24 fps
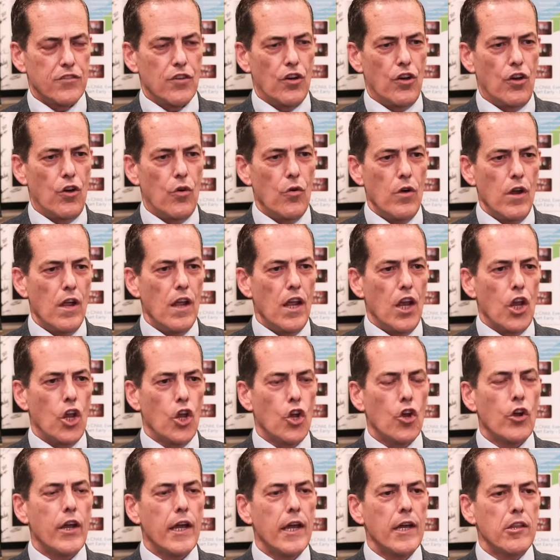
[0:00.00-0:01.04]
So
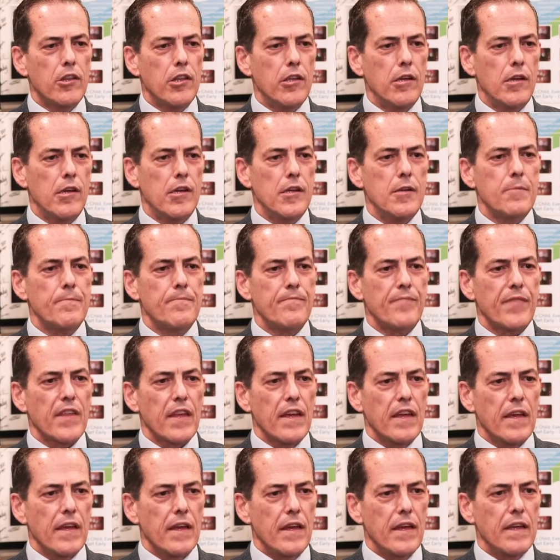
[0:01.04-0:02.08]
look at the
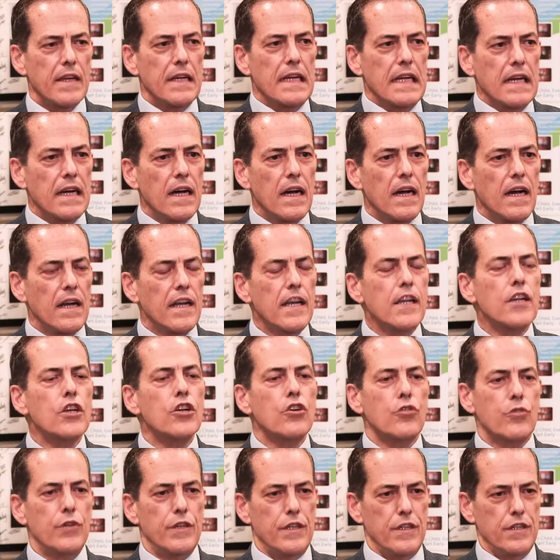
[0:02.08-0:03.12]

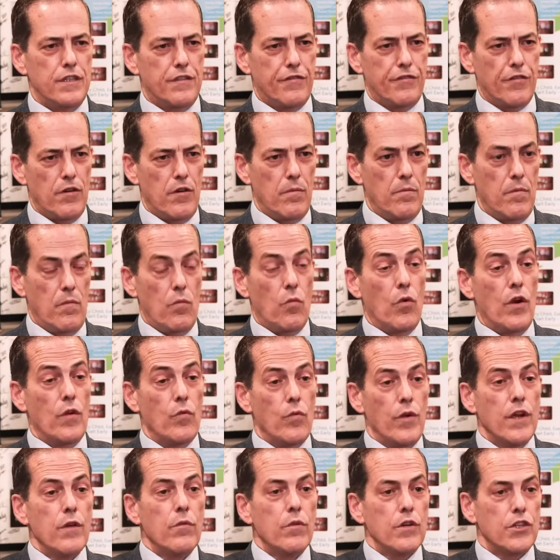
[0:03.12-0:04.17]
increase from
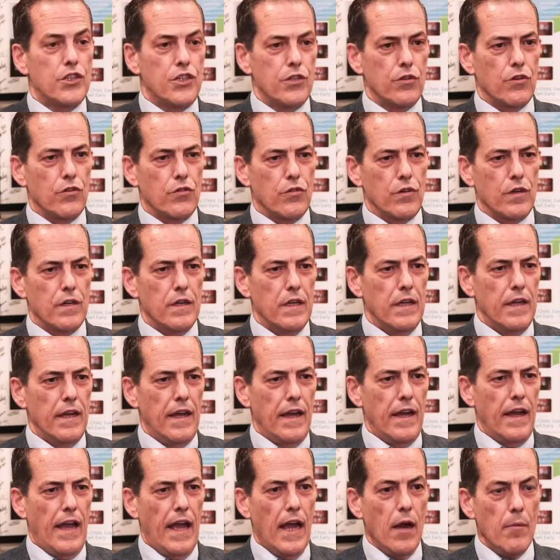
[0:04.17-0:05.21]
when we were children.
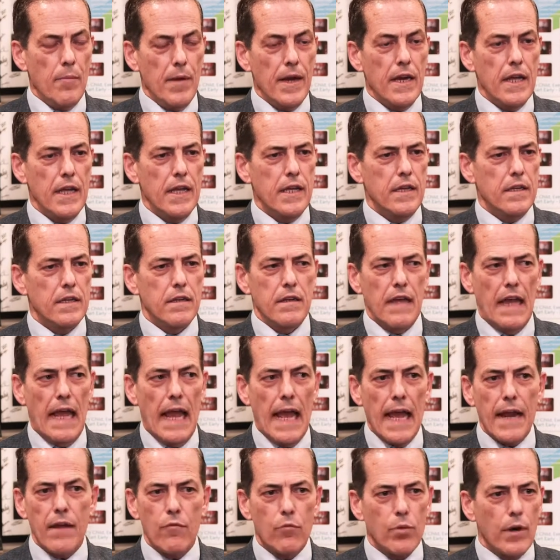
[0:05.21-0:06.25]
How many
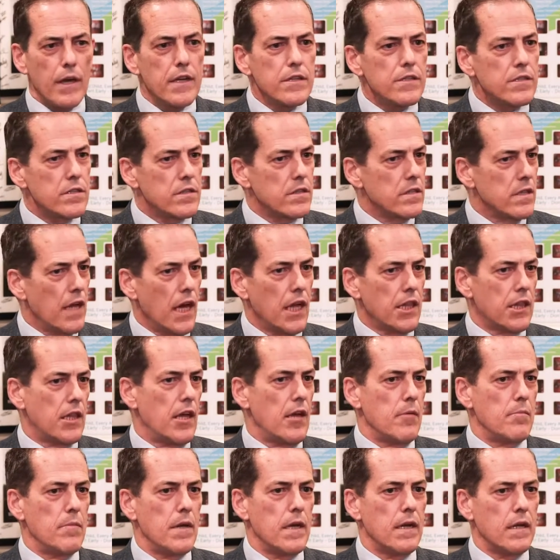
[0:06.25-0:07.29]
had braces? Not
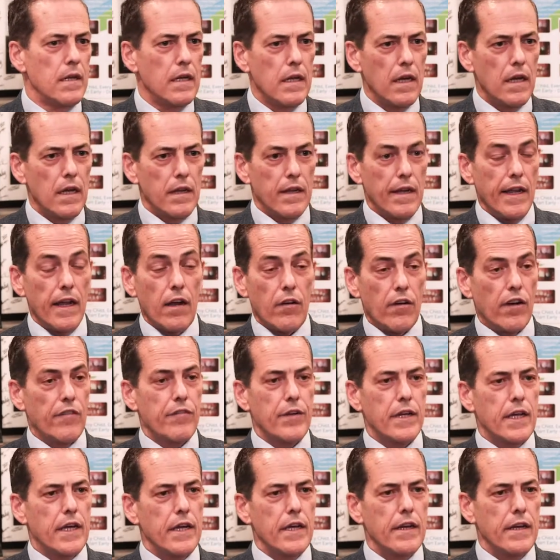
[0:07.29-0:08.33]
that many. Now
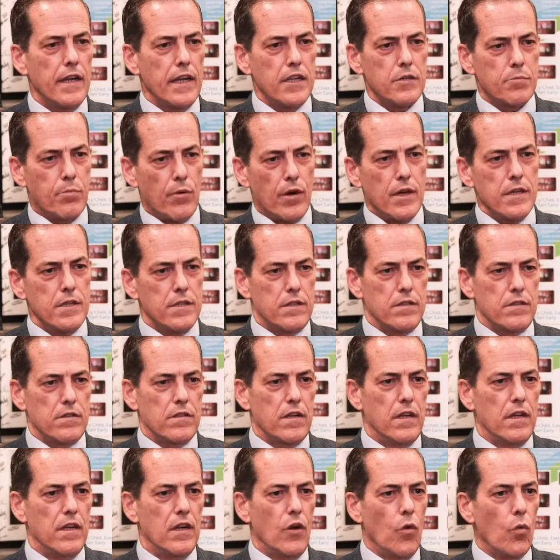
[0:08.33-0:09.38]
every kid has
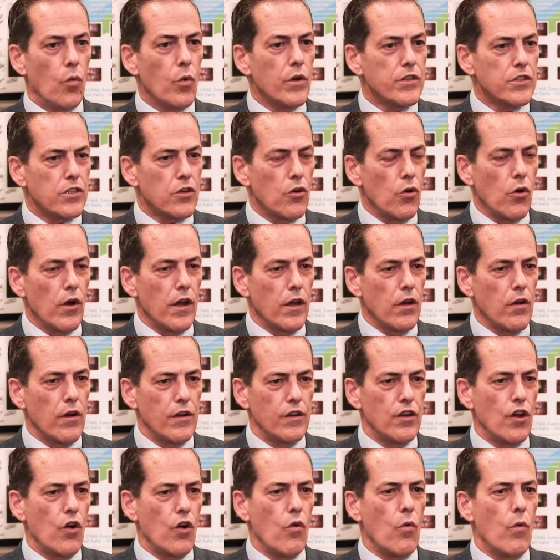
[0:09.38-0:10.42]
braces. What's going
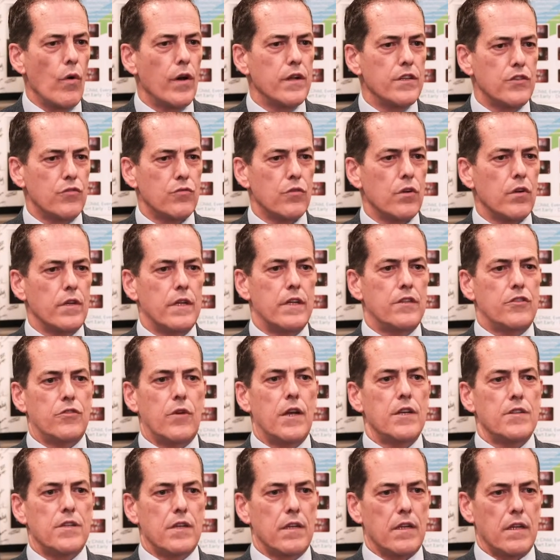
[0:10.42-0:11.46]
on? No one's really
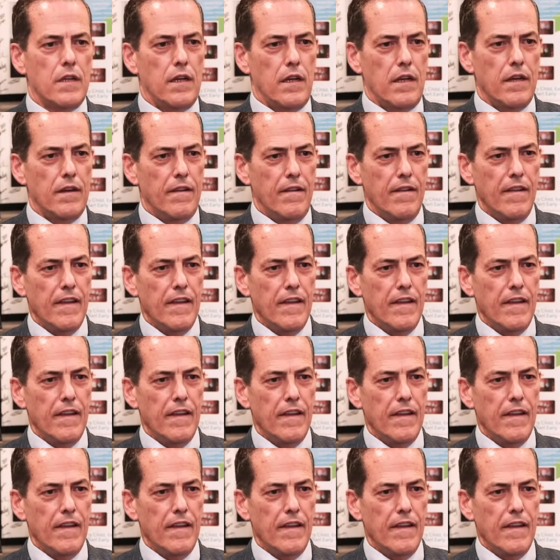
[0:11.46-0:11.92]
addressing that.